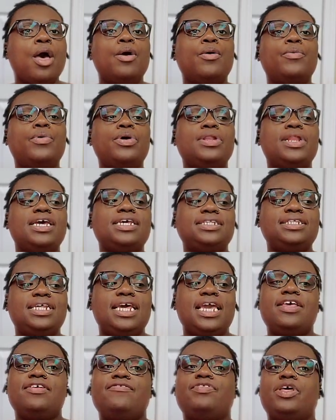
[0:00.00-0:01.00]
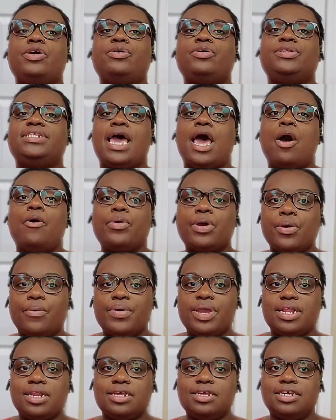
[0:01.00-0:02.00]
Well, let's say if those
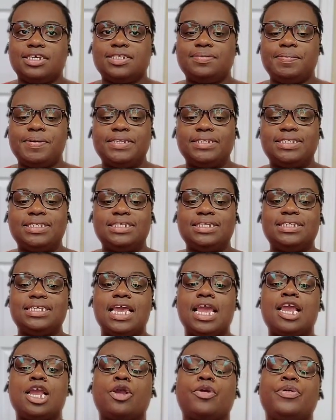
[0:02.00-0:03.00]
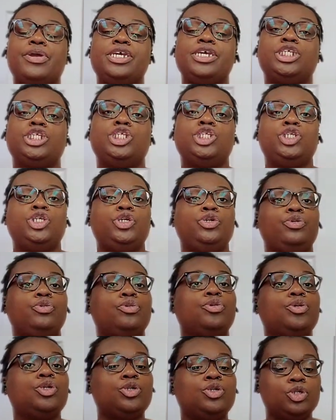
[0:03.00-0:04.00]
outgoing expenses increase to,
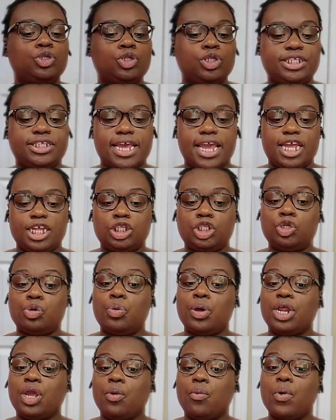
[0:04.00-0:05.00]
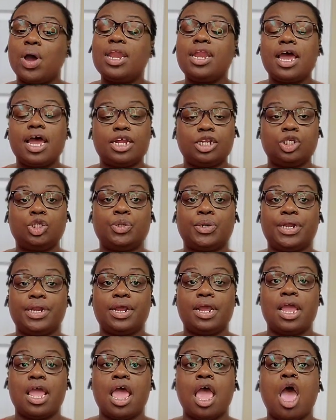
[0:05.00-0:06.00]
say, 2,100.
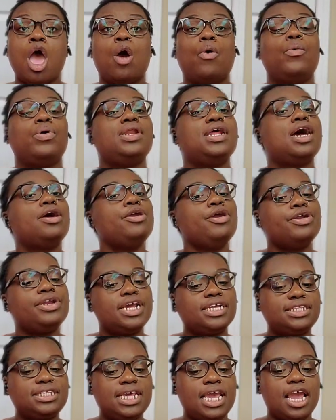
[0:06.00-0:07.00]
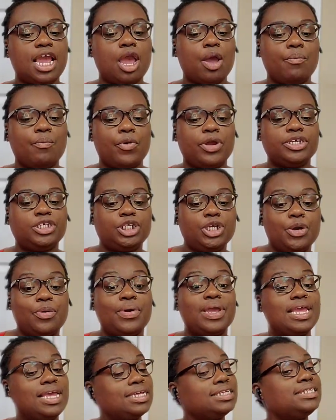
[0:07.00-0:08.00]
Well, now your debt to income ratio
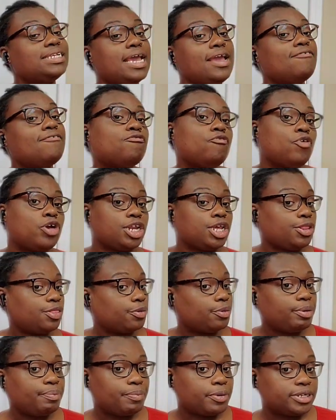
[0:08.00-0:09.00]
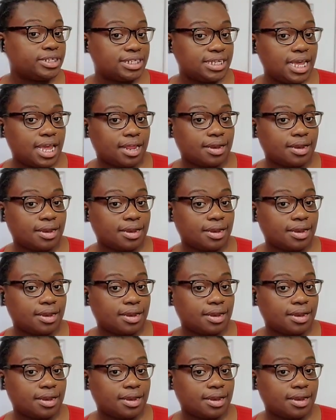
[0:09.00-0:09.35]
is at 43%.